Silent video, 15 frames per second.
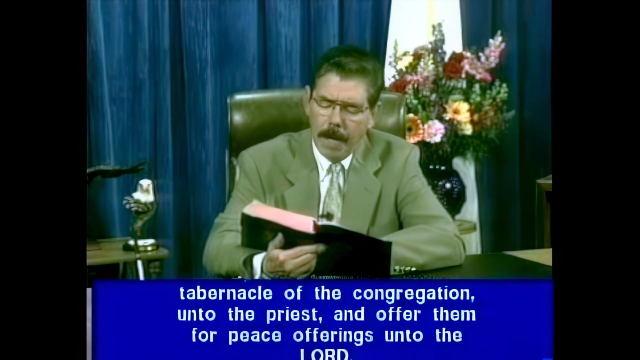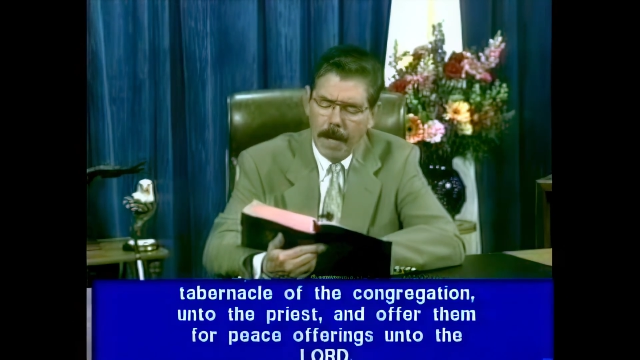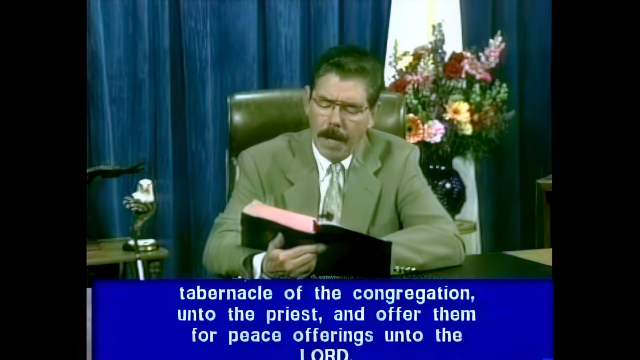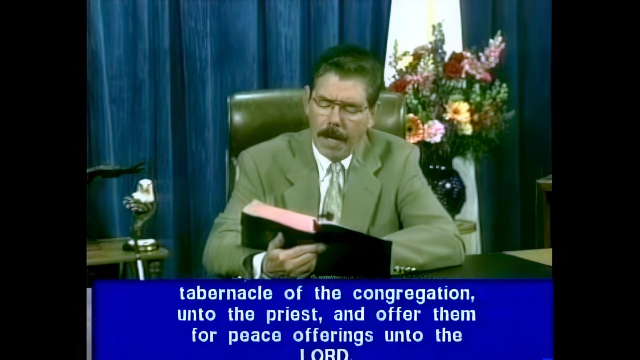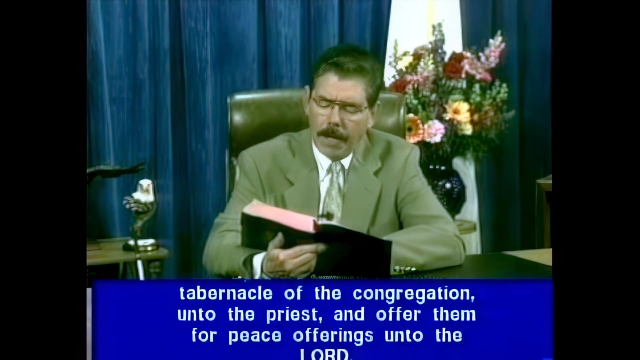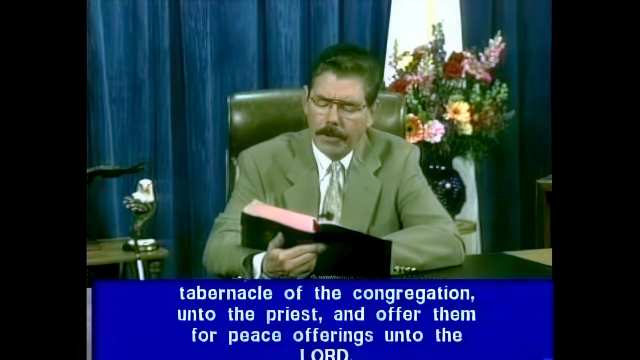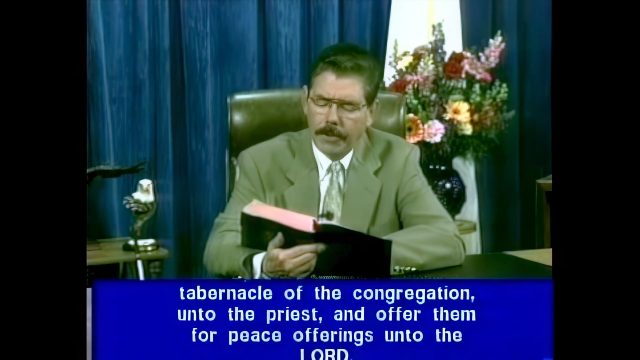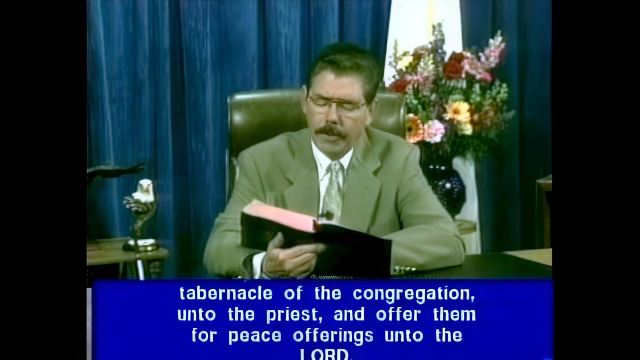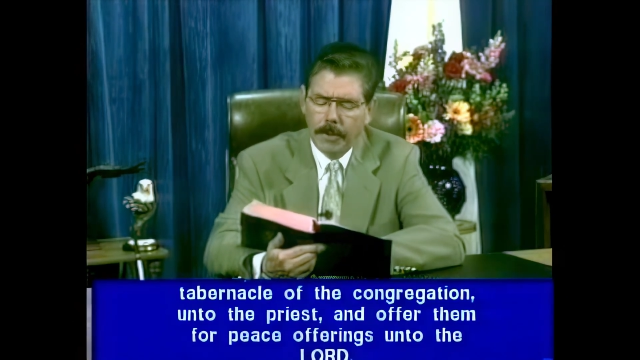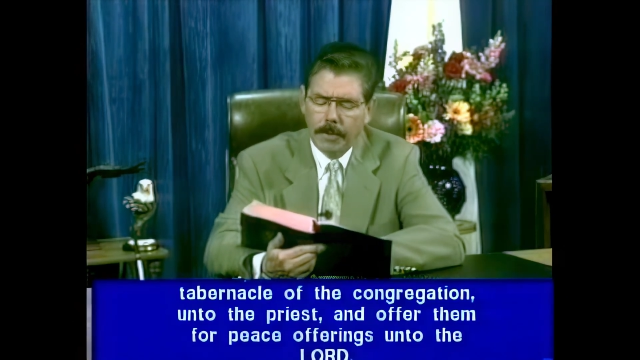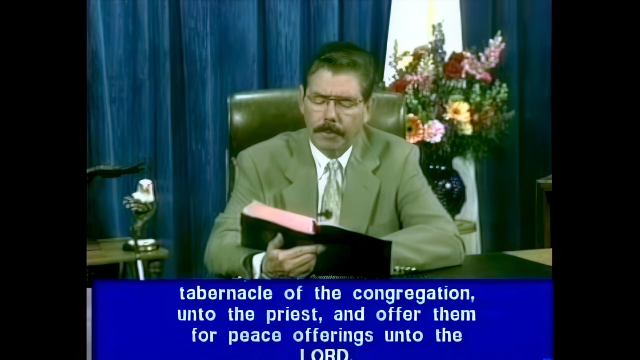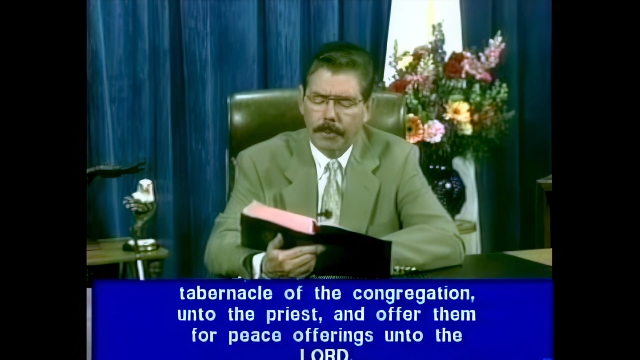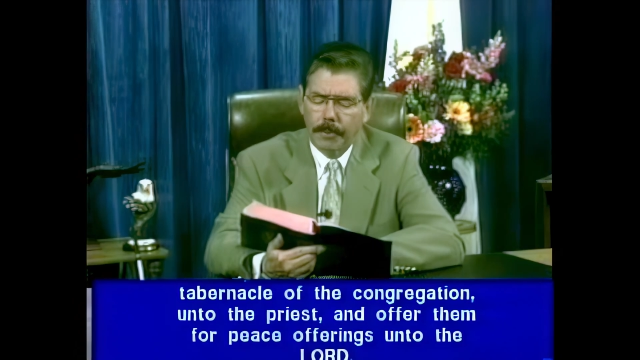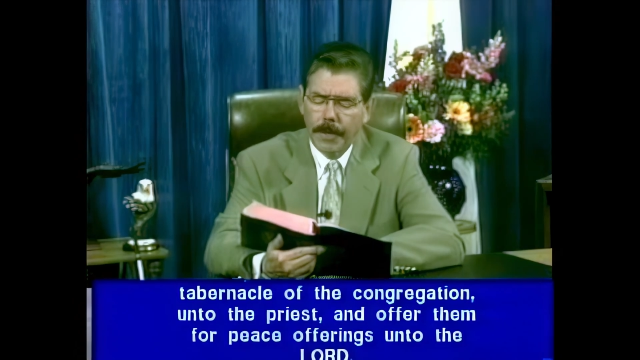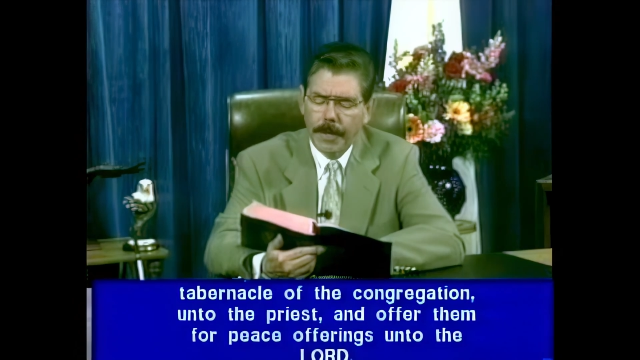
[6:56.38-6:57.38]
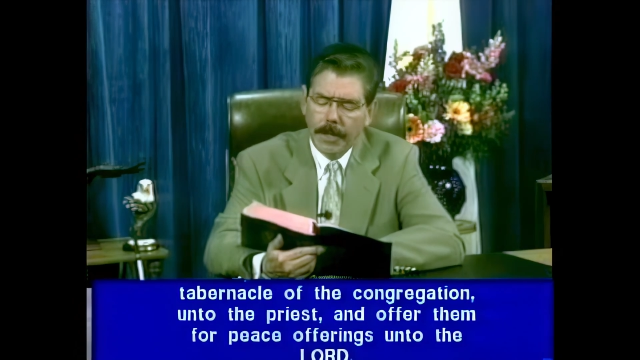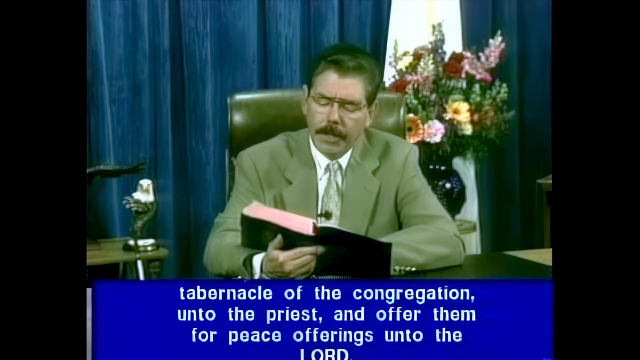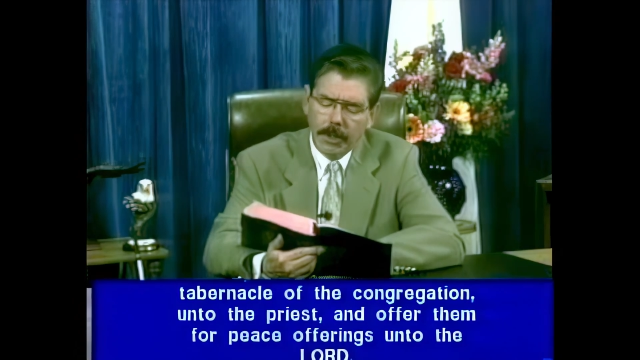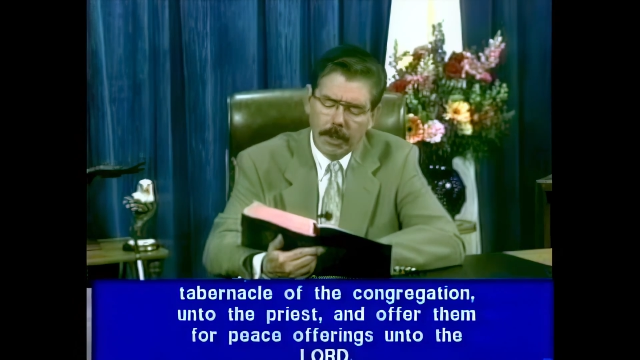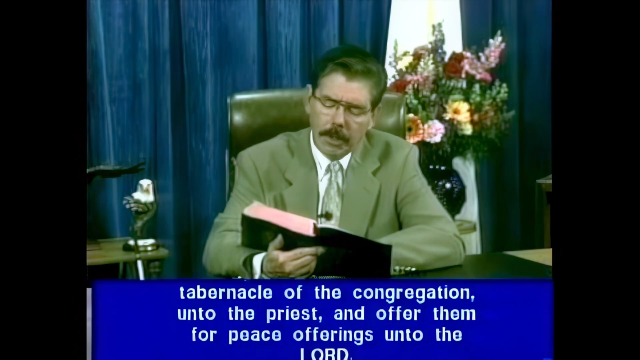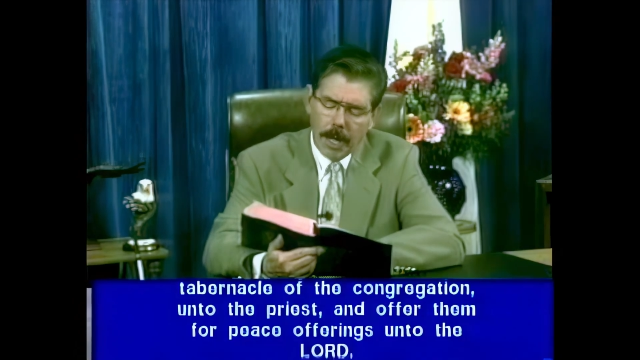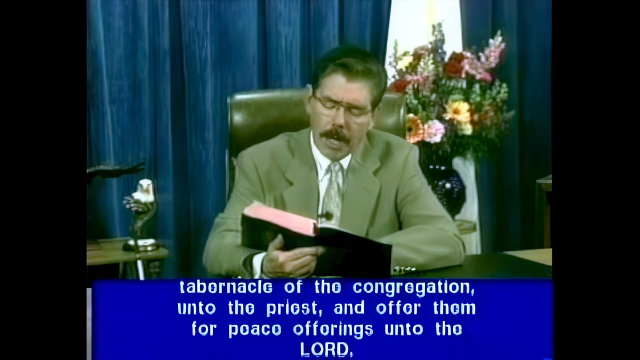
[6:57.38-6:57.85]
unto the
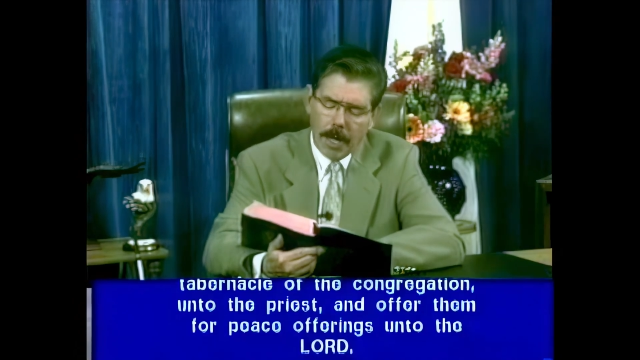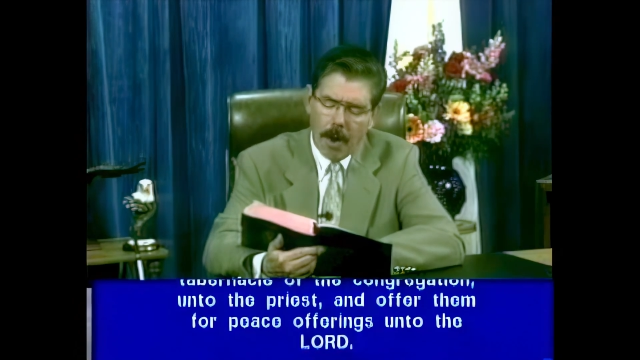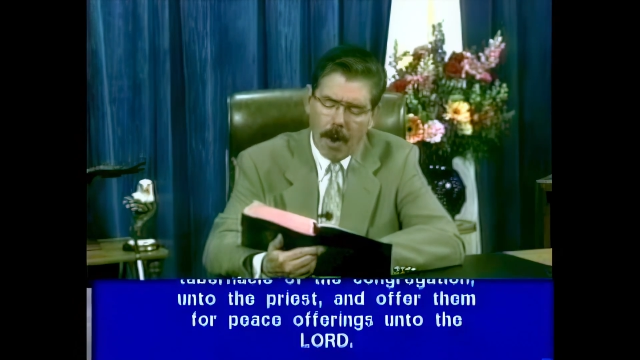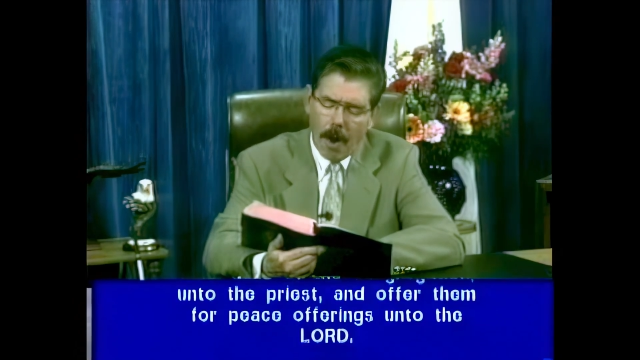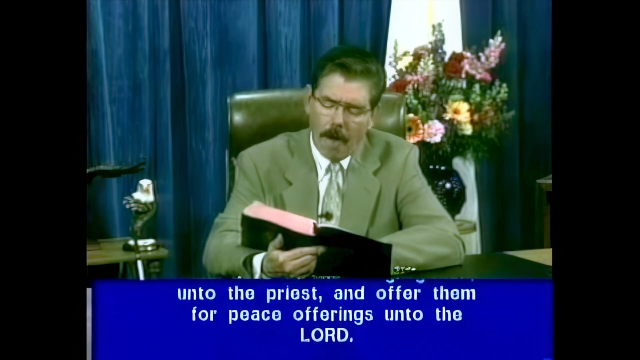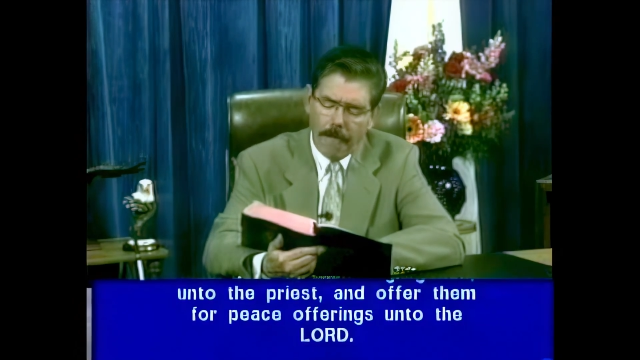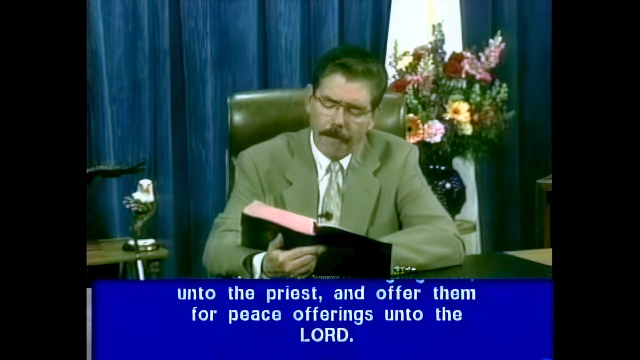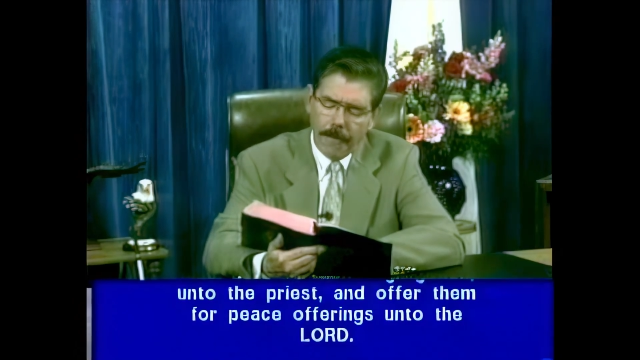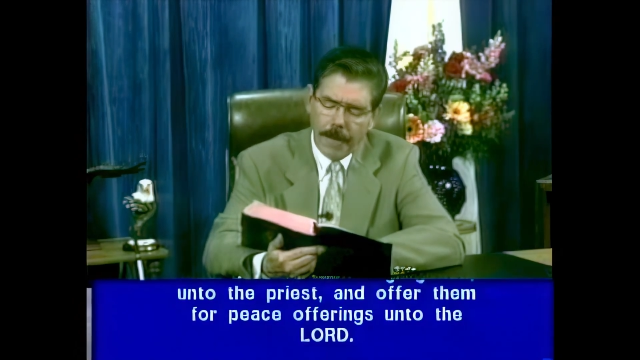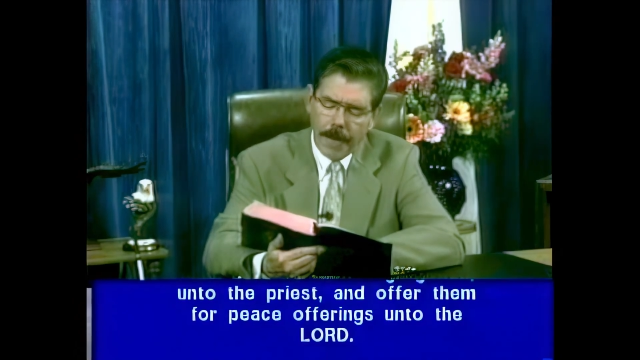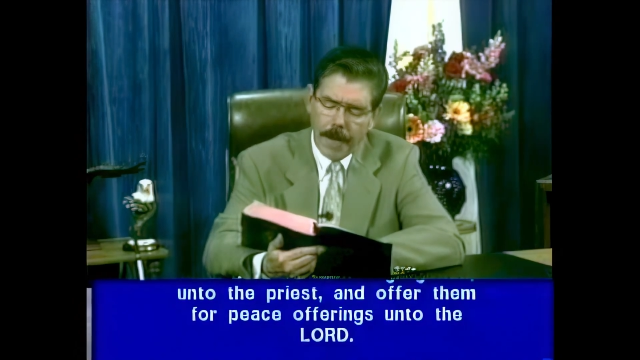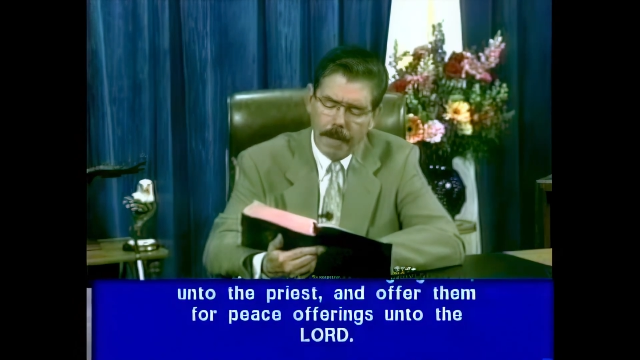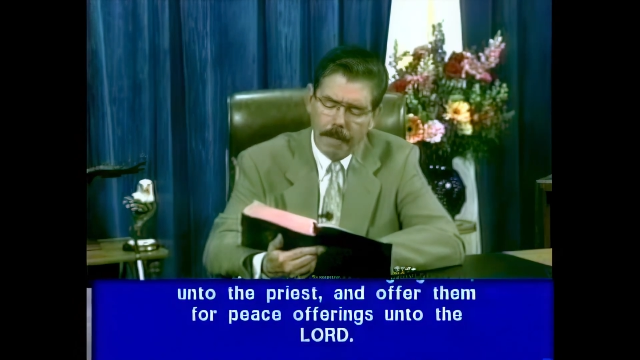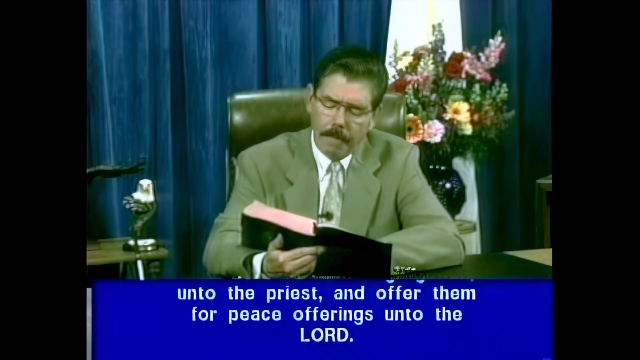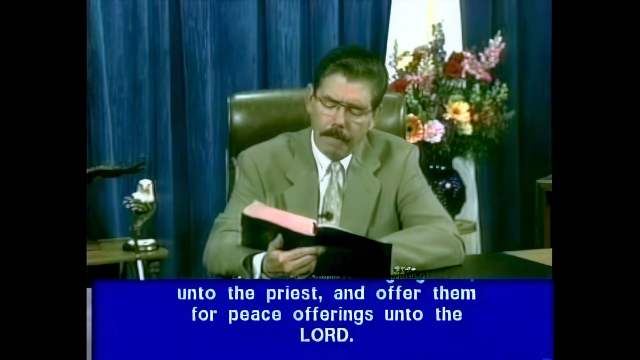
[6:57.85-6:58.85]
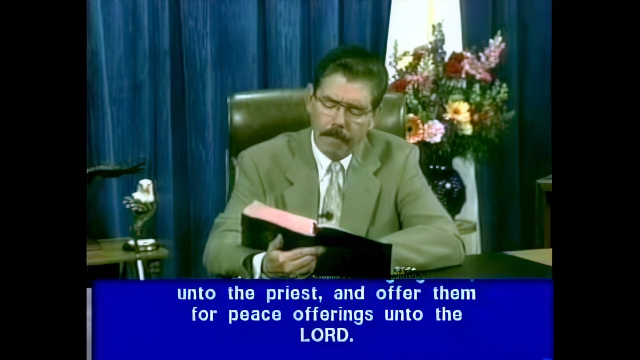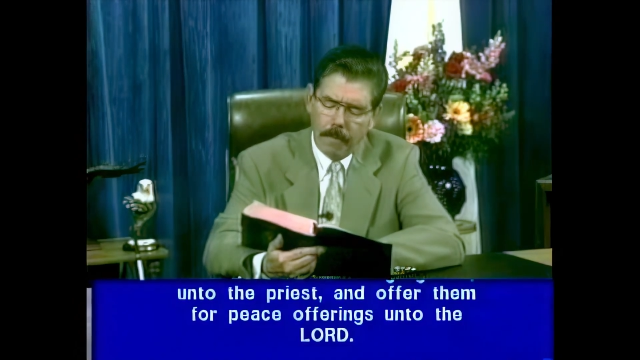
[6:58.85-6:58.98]
priest, and offer them